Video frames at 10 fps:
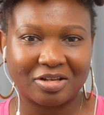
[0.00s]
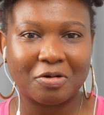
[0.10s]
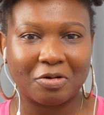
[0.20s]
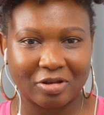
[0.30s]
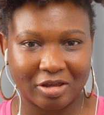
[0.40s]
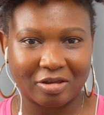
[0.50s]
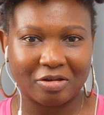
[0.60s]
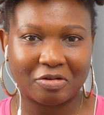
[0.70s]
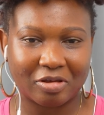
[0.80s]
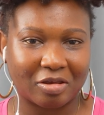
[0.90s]
Oh, okay,
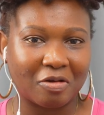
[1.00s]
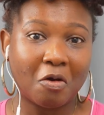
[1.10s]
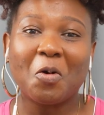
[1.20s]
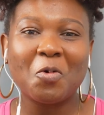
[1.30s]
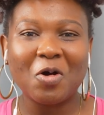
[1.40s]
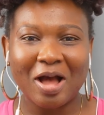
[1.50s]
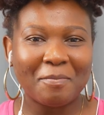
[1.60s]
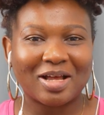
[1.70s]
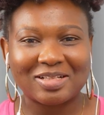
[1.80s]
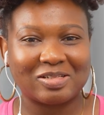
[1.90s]
okay. We'll
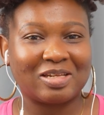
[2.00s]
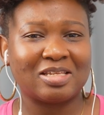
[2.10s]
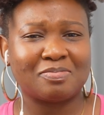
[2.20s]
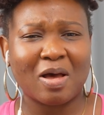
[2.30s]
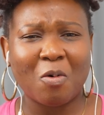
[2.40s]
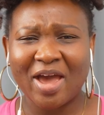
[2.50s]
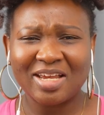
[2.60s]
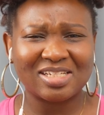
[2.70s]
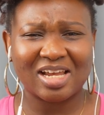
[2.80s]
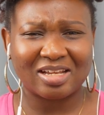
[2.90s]
come back to this, but
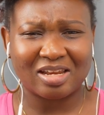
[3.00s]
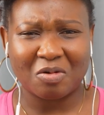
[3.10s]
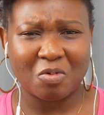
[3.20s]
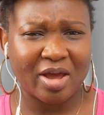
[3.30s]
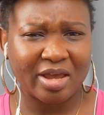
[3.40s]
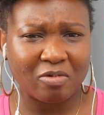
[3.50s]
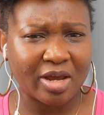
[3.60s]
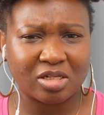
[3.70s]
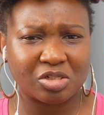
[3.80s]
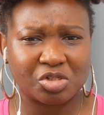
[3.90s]
why China?
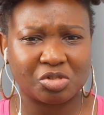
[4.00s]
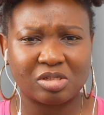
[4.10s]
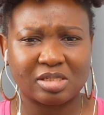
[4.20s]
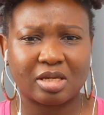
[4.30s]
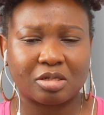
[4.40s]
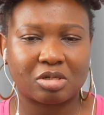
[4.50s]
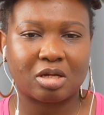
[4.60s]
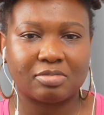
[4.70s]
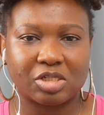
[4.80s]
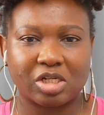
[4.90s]
Why did you decide to
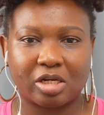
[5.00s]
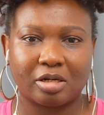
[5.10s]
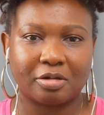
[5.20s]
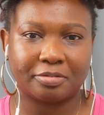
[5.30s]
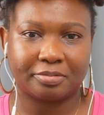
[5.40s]
come to China?